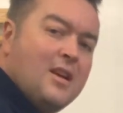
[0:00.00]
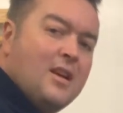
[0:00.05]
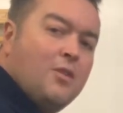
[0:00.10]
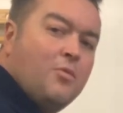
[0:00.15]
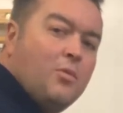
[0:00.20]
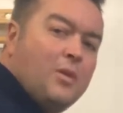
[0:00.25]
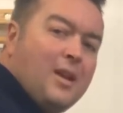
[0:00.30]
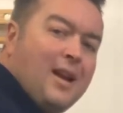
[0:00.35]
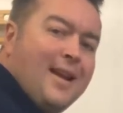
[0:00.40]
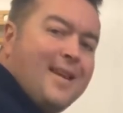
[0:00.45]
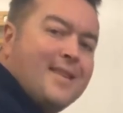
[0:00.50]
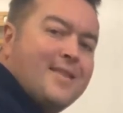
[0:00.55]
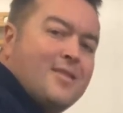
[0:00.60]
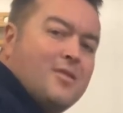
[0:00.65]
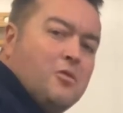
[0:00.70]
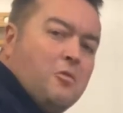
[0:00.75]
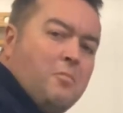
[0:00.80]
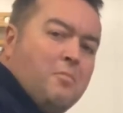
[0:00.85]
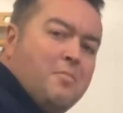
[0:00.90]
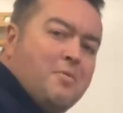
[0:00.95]
We'd like
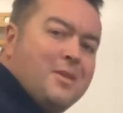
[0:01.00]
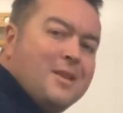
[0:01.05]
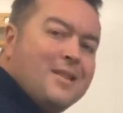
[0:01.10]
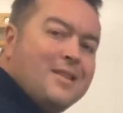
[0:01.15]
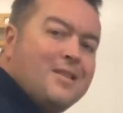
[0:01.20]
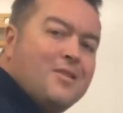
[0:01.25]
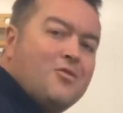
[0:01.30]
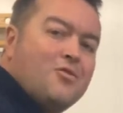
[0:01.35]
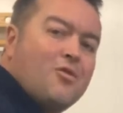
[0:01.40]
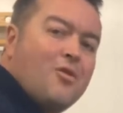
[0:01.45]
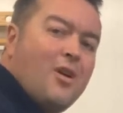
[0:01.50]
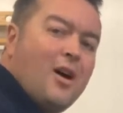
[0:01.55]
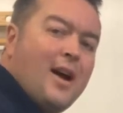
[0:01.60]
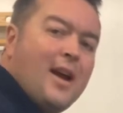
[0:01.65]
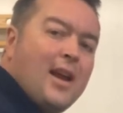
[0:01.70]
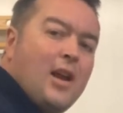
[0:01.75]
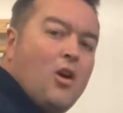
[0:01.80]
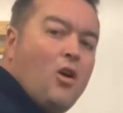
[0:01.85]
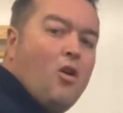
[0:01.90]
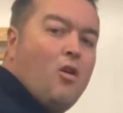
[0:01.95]
something to try
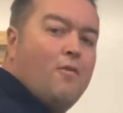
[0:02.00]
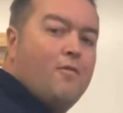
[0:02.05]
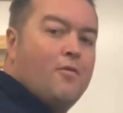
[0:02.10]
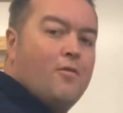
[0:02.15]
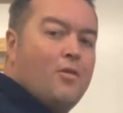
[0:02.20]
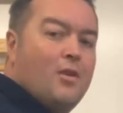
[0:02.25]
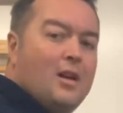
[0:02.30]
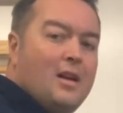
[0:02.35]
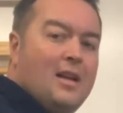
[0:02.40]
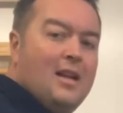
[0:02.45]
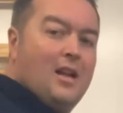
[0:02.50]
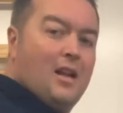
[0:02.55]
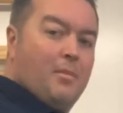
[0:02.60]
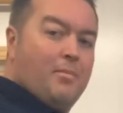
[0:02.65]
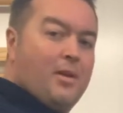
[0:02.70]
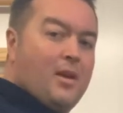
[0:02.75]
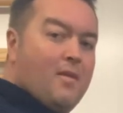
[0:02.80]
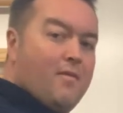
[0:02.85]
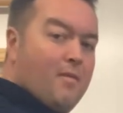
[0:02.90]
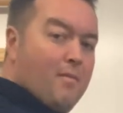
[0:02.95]
and offer a little
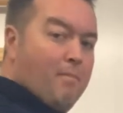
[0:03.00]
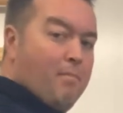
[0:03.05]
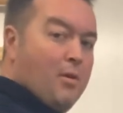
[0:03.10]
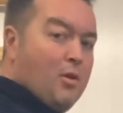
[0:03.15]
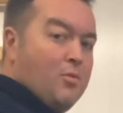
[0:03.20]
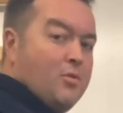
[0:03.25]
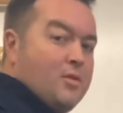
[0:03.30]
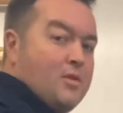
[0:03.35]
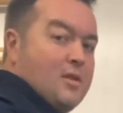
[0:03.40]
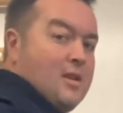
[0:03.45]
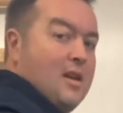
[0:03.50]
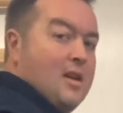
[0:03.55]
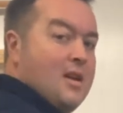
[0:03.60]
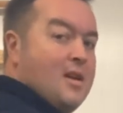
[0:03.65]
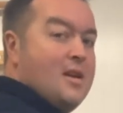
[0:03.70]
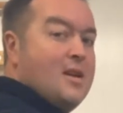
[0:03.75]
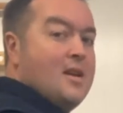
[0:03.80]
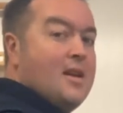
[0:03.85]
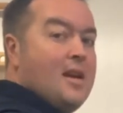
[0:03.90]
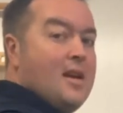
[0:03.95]
bit of a boost
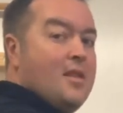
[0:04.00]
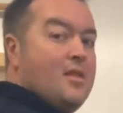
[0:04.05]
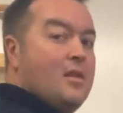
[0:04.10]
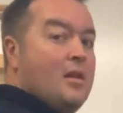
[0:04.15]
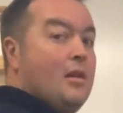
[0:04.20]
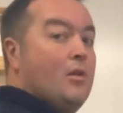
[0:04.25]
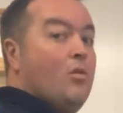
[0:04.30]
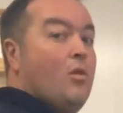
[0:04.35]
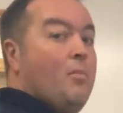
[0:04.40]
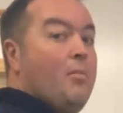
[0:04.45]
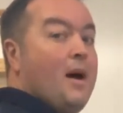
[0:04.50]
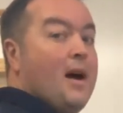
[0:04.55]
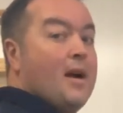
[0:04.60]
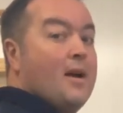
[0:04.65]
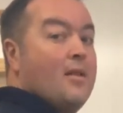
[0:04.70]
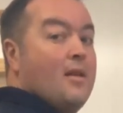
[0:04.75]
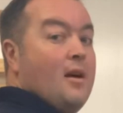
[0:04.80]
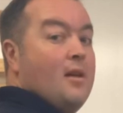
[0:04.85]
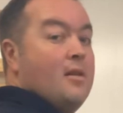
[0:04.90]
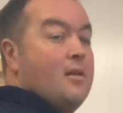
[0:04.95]
in the lower back
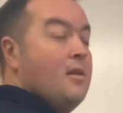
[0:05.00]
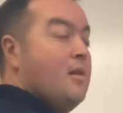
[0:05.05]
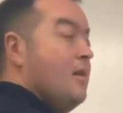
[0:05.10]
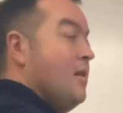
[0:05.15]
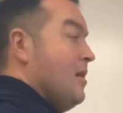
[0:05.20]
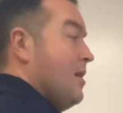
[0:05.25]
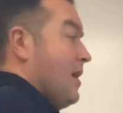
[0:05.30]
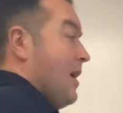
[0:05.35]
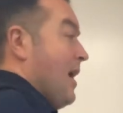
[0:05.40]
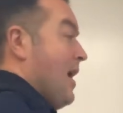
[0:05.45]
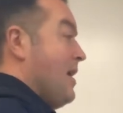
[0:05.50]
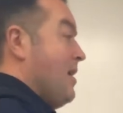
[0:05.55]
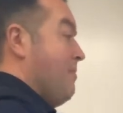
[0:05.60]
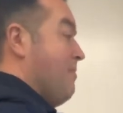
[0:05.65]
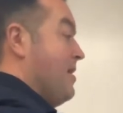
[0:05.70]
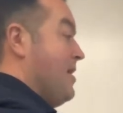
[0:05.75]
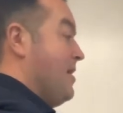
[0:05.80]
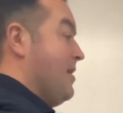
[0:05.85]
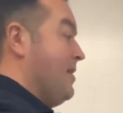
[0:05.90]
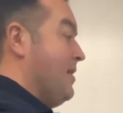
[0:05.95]
that kind of
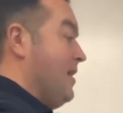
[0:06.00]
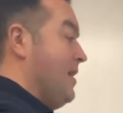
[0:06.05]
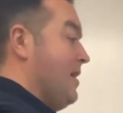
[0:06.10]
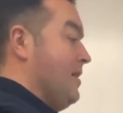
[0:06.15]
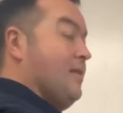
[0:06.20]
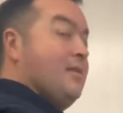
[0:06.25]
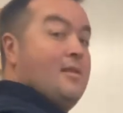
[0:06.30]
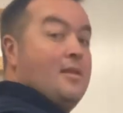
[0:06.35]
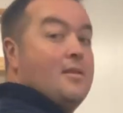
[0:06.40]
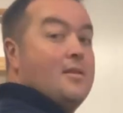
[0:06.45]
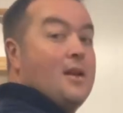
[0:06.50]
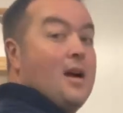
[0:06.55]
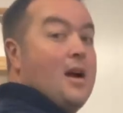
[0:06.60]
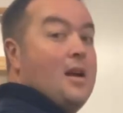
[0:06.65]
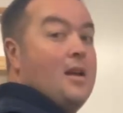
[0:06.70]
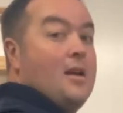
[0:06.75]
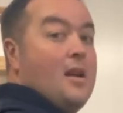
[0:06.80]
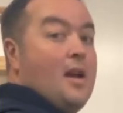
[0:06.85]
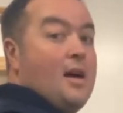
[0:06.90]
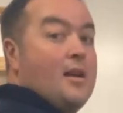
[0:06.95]
maintains this kind
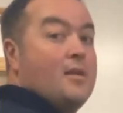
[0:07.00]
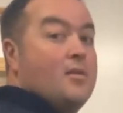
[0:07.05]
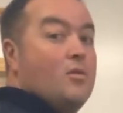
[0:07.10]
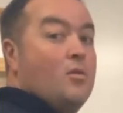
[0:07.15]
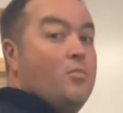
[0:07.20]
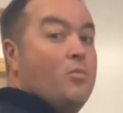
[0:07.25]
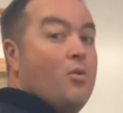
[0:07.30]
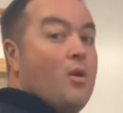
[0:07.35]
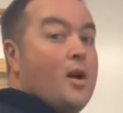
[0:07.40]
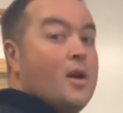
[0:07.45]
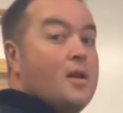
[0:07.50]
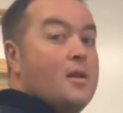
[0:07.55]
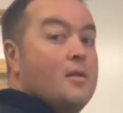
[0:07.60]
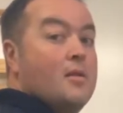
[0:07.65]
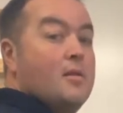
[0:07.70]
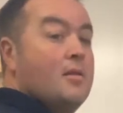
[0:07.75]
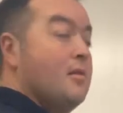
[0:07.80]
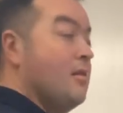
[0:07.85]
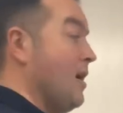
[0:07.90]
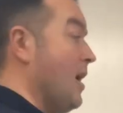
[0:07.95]
of nice upright
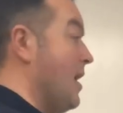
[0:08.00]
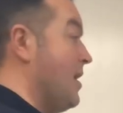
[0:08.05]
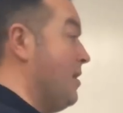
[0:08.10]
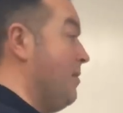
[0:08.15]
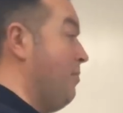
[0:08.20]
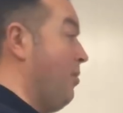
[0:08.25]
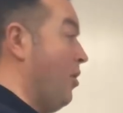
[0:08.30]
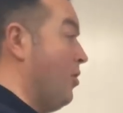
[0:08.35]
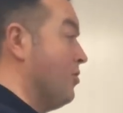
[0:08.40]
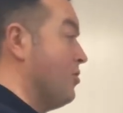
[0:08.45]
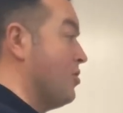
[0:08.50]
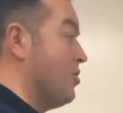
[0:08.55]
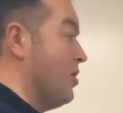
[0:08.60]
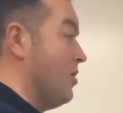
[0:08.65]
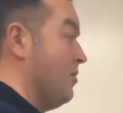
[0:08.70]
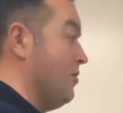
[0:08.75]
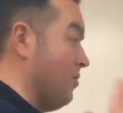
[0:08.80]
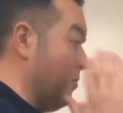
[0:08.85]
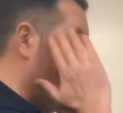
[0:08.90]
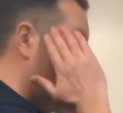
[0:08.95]
kind of posture,
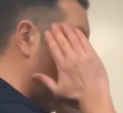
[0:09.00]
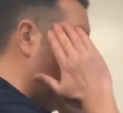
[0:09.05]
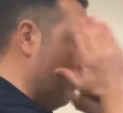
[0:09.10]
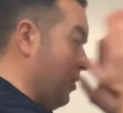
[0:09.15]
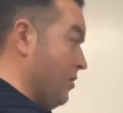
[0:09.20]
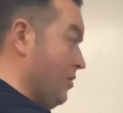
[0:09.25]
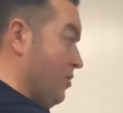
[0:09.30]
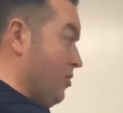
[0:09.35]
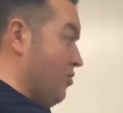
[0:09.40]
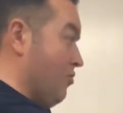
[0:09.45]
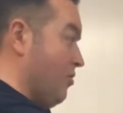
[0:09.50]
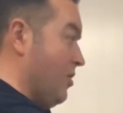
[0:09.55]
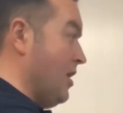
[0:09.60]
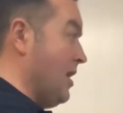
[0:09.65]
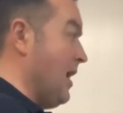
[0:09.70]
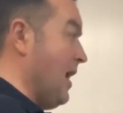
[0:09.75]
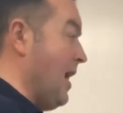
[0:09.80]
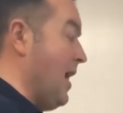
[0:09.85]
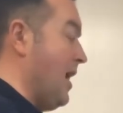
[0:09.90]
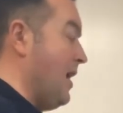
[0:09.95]
so we're looking straight
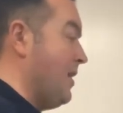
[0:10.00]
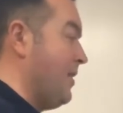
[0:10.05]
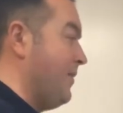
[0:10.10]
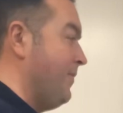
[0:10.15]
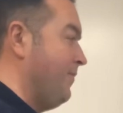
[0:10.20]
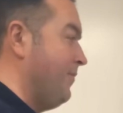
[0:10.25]
ahead.